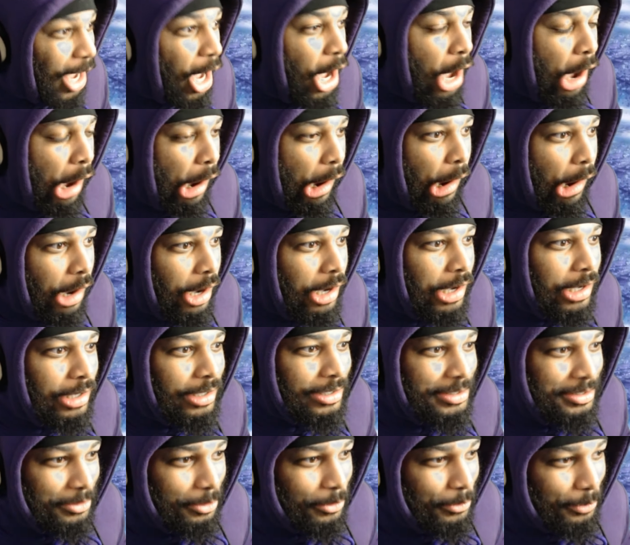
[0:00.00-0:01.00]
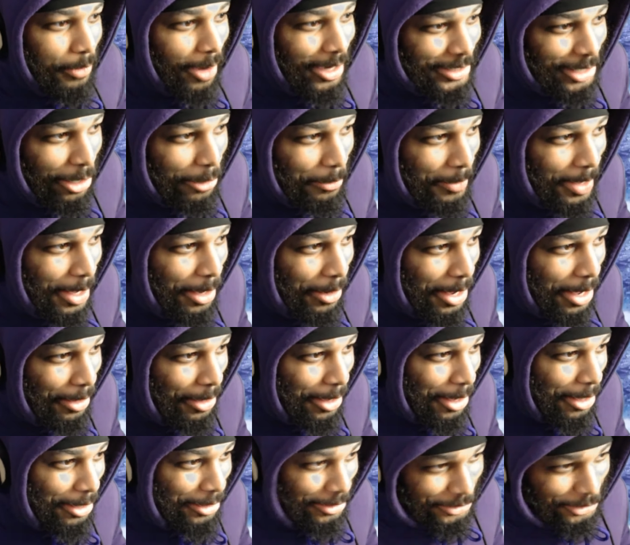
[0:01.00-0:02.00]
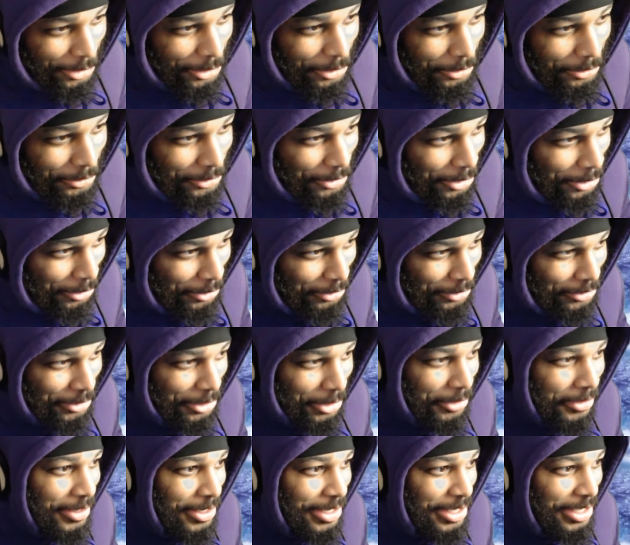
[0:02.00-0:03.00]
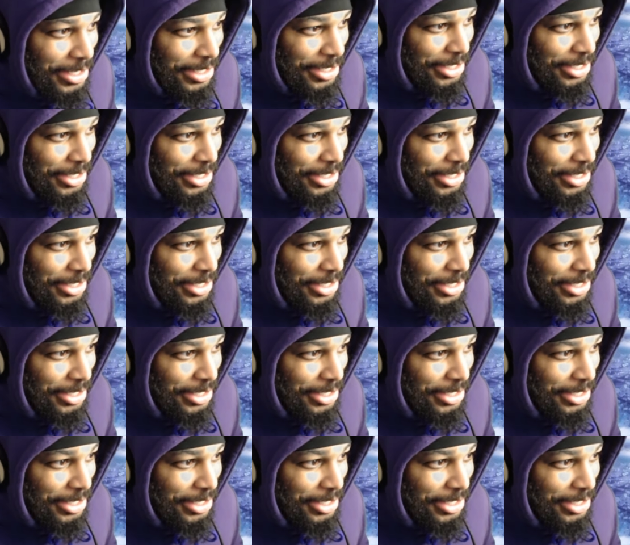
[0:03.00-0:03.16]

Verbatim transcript: need to get so Watch out, hey, hey, hey, chill, chill, chill.